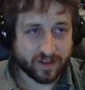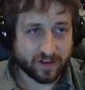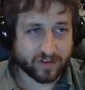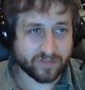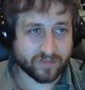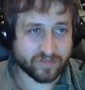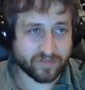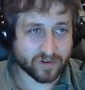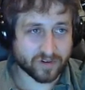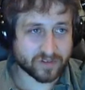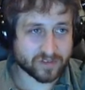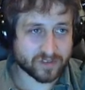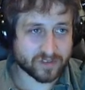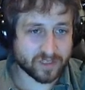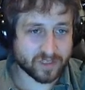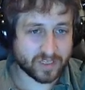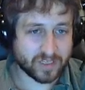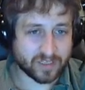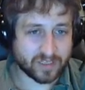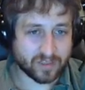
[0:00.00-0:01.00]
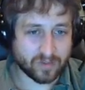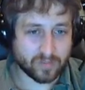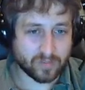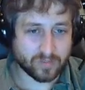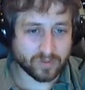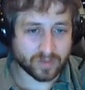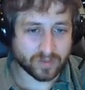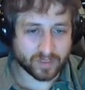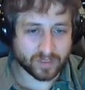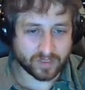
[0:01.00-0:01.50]
First link you
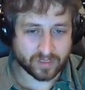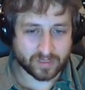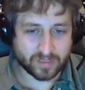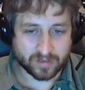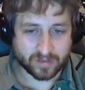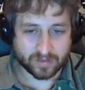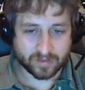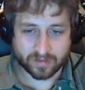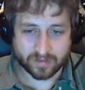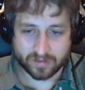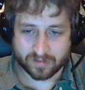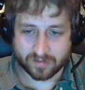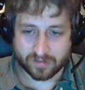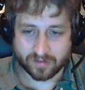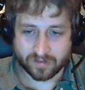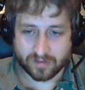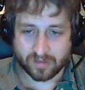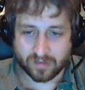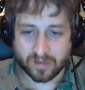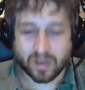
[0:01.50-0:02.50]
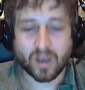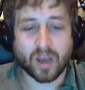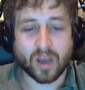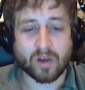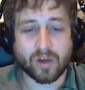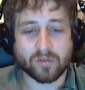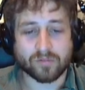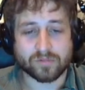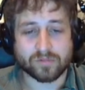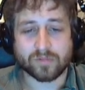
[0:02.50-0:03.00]
put in here,
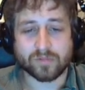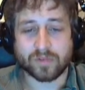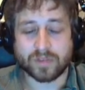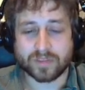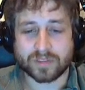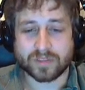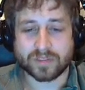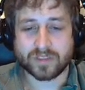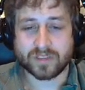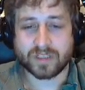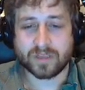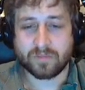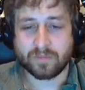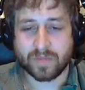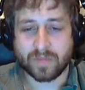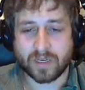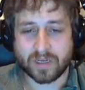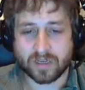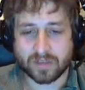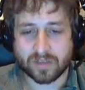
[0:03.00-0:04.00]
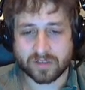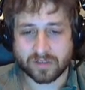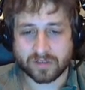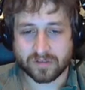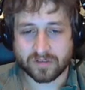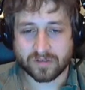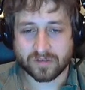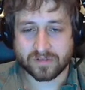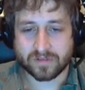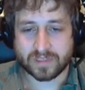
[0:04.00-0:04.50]
was the
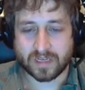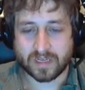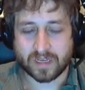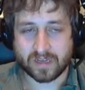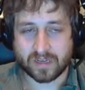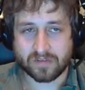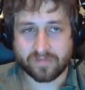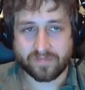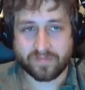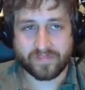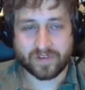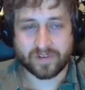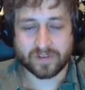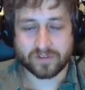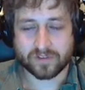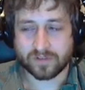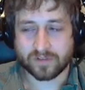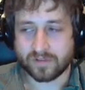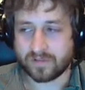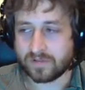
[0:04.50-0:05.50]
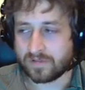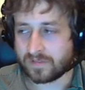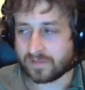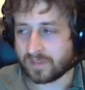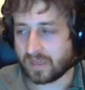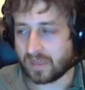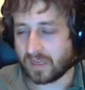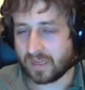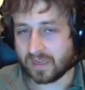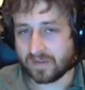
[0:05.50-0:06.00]
miniatures and finishers
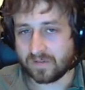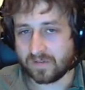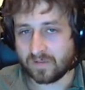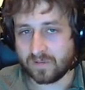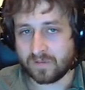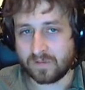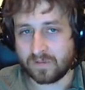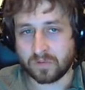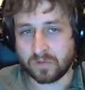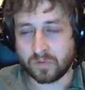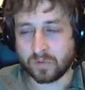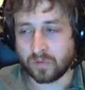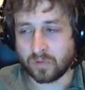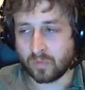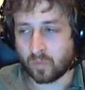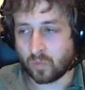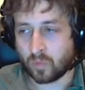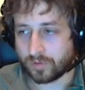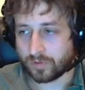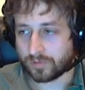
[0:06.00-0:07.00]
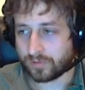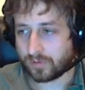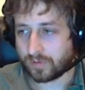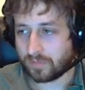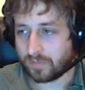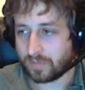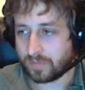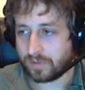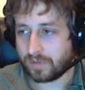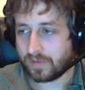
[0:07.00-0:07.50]
in your wardrobe.